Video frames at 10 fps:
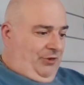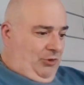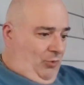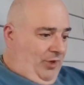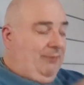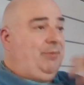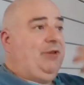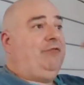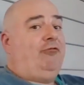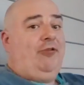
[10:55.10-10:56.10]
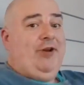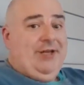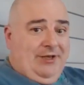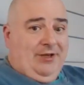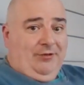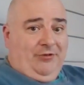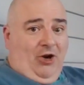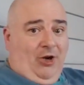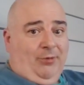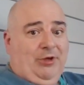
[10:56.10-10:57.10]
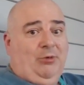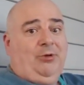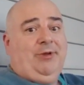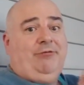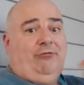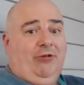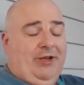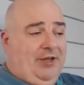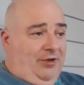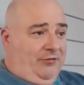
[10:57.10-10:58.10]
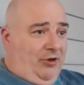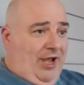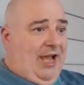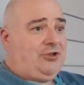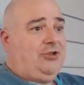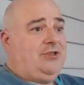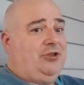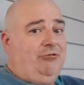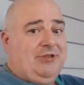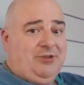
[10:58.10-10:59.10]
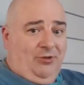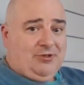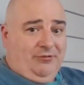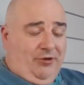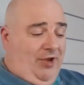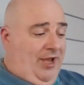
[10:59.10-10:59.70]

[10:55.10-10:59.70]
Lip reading: You want to be free of karma. You want to be free of your actions and the results of your